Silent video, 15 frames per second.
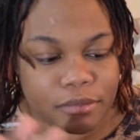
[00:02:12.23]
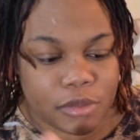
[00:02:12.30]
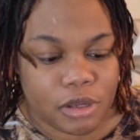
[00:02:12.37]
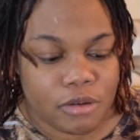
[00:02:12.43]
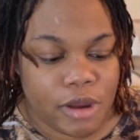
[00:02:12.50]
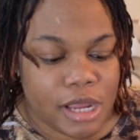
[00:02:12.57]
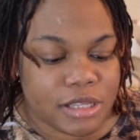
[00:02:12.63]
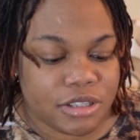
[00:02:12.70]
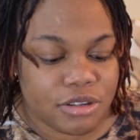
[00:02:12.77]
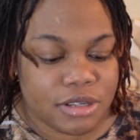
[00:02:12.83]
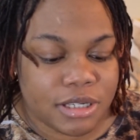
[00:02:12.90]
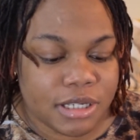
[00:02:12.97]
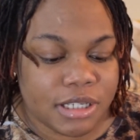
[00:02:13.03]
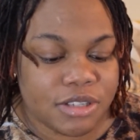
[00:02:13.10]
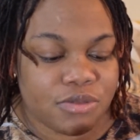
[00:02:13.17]
Right. So
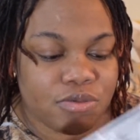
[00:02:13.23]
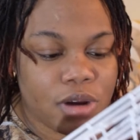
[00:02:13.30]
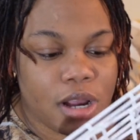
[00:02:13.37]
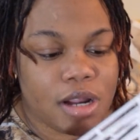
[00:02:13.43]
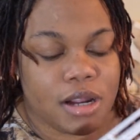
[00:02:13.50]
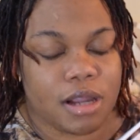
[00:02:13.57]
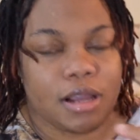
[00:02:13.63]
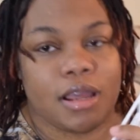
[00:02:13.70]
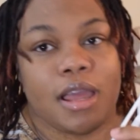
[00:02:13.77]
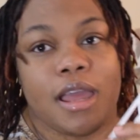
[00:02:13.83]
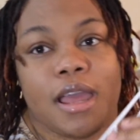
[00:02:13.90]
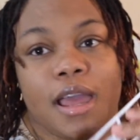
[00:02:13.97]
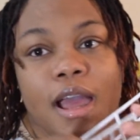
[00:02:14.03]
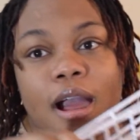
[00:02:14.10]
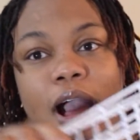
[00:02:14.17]
these rack,
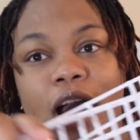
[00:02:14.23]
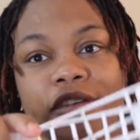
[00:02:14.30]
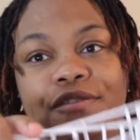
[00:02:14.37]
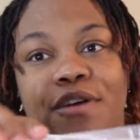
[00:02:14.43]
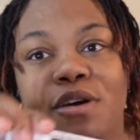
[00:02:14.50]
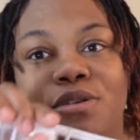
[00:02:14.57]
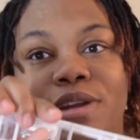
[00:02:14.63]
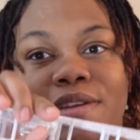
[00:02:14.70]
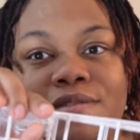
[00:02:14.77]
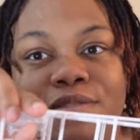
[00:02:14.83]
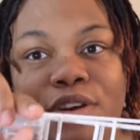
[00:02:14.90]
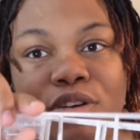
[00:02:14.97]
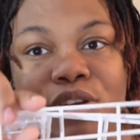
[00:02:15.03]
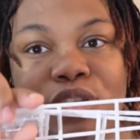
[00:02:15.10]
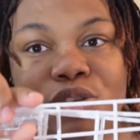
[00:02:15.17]
I found them
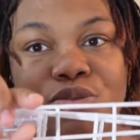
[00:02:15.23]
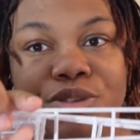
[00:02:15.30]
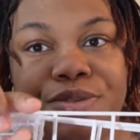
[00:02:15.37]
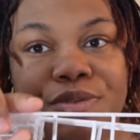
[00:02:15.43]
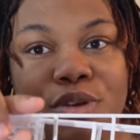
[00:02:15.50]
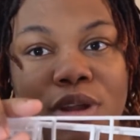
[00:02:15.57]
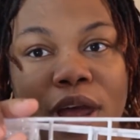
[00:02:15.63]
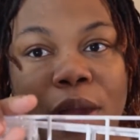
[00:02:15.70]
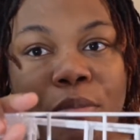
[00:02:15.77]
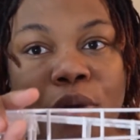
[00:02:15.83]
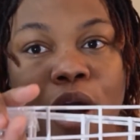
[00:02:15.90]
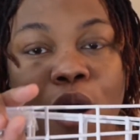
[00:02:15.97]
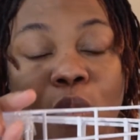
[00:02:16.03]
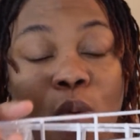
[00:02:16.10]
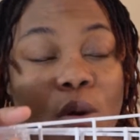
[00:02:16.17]
very useful. I
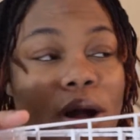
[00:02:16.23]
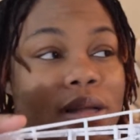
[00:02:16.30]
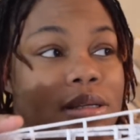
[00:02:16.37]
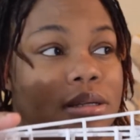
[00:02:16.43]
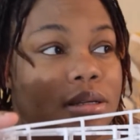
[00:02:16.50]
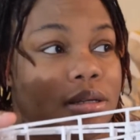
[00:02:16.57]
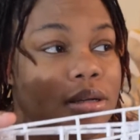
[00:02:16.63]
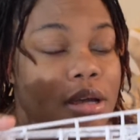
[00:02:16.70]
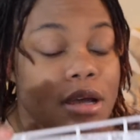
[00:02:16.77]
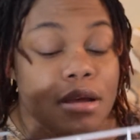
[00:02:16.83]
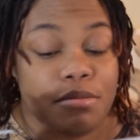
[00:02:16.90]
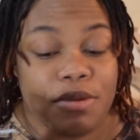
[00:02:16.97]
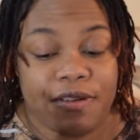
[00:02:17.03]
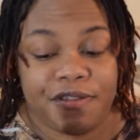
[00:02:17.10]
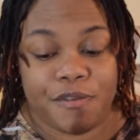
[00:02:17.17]
bought one
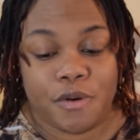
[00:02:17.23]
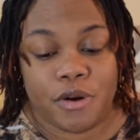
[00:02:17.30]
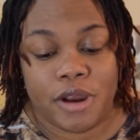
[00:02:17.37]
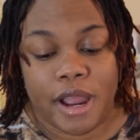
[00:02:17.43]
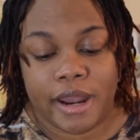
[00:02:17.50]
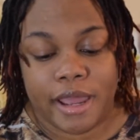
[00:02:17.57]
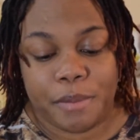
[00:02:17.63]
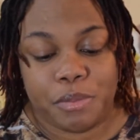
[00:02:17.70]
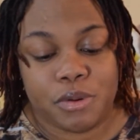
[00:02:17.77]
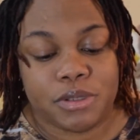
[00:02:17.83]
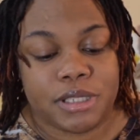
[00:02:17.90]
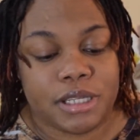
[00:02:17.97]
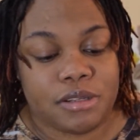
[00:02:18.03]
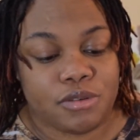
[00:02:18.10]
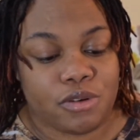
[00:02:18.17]
before and I
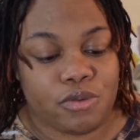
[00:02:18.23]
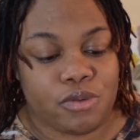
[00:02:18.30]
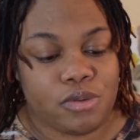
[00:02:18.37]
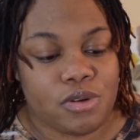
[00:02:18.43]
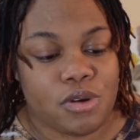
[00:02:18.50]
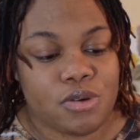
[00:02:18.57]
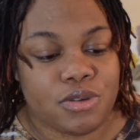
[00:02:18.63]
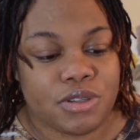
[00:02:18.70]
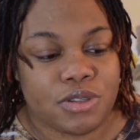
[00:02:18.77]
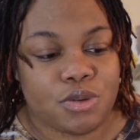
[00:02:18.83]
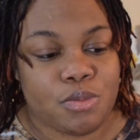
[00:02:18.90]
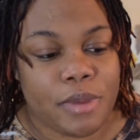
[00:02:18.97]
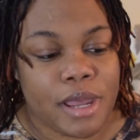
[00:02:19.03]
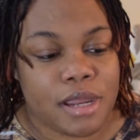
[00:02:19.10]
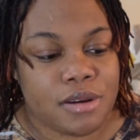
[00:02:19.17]
put it close to
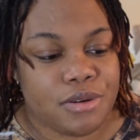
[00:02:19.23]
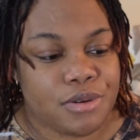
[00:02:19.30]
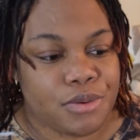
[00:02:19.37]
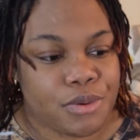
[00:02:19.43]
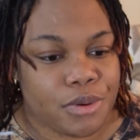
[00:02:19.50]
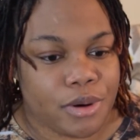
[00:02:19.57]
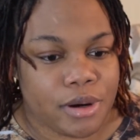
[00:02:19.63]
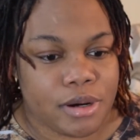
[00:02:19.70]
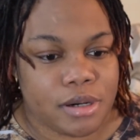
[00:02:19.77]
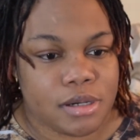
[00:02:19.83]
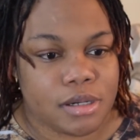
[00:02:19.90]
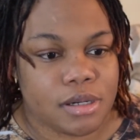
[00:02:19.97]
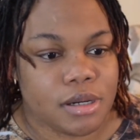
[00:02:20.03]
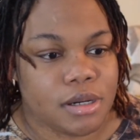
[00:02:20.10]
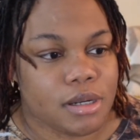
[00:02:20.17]
my door.
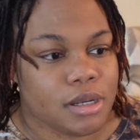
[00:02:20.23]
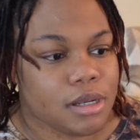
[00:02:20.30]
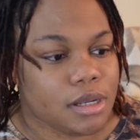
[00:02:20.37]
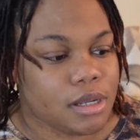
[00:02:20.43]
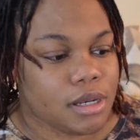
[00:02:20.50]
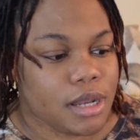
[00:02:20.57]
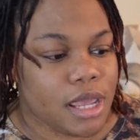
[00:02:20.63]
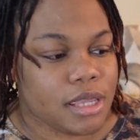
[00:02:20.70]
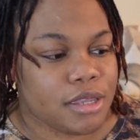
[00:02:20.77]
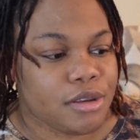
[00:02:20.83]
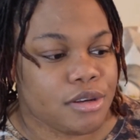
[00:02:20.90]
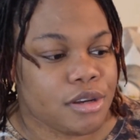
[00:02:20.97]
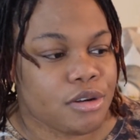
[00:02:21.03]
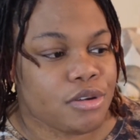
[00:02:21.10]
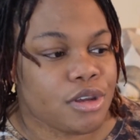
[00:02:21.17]
Like
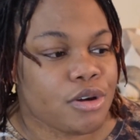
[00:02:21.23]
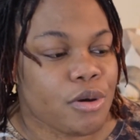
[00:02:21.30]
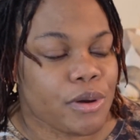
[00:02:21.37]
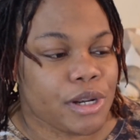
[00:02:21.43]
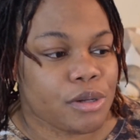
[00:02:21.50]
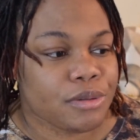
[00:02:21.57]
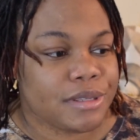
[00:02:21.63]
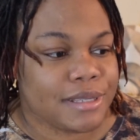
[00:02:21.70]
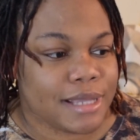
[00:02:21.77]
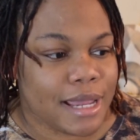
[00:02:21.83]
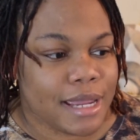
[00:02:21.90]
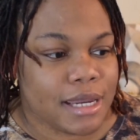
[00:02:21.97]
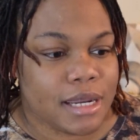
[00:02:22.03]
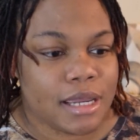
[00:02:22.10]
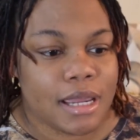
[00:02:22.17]
you know, you're going
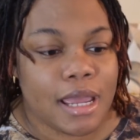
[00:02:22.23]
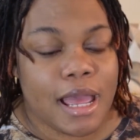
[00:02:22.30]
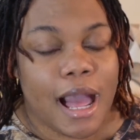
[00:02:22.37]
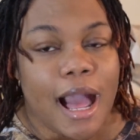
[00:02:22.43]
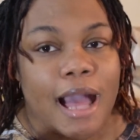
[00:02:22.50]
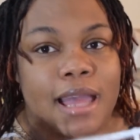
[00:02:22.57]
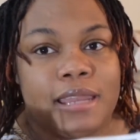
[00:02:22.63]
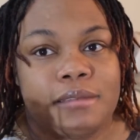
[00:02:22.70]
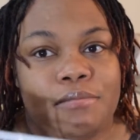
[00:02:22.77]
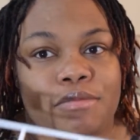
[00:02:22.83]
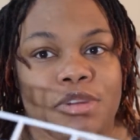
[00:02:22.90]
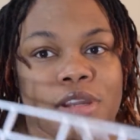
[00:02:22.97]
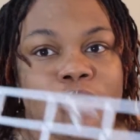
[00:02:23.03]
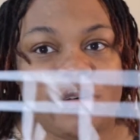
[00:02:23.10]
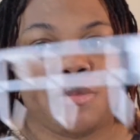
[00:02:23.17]
outside, and
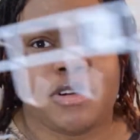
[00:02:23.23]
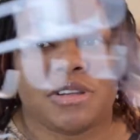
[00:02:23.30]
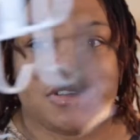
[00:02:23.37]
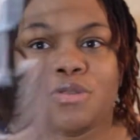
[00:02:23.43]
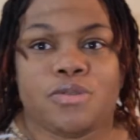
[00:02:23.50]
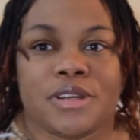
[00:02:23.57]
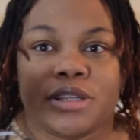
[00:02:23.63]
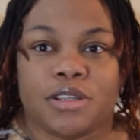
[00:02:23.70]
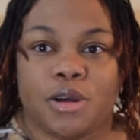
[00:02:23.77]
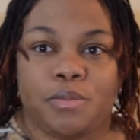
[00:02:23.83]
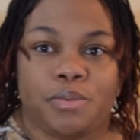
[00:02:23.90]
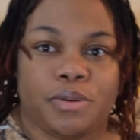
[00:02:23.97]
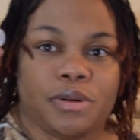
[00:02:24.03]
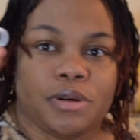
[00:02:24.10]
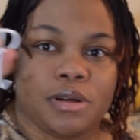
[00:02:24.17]
you know, me just hook it
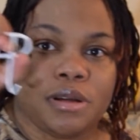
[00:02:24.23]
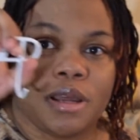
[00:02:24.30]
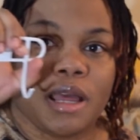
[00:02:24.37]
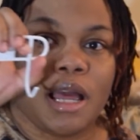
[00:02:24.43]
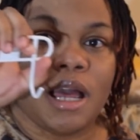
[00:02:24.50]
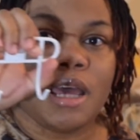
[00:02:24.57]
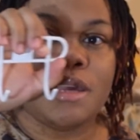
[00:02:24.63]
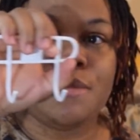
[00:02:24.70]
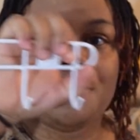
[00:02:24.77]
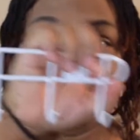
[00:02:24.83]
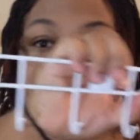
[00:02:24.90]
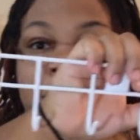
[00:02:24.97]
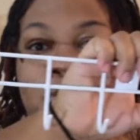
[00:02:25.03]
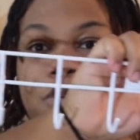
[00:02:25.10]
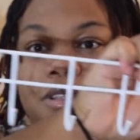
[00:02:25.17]
up and
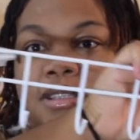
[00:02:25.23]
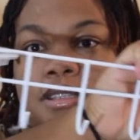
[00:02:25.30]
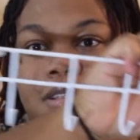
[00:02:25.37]
put.